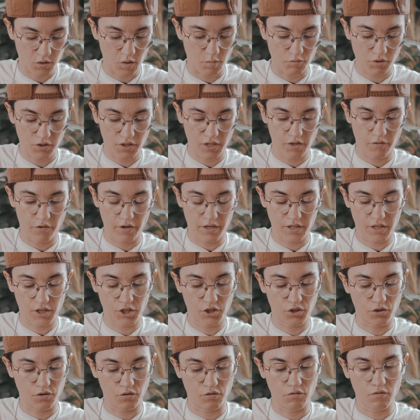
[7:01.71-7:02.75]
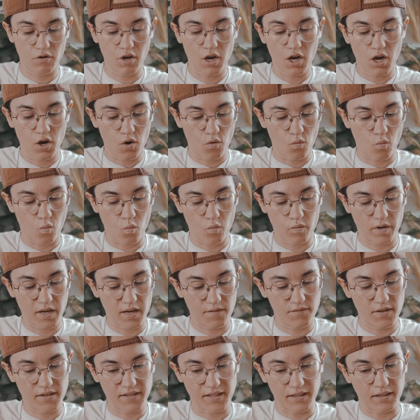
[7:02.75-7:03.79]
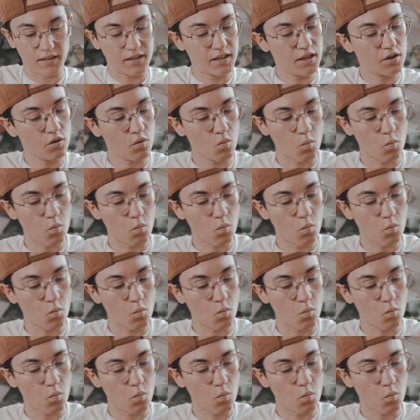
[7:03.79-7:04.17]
So I'm just going to give this a little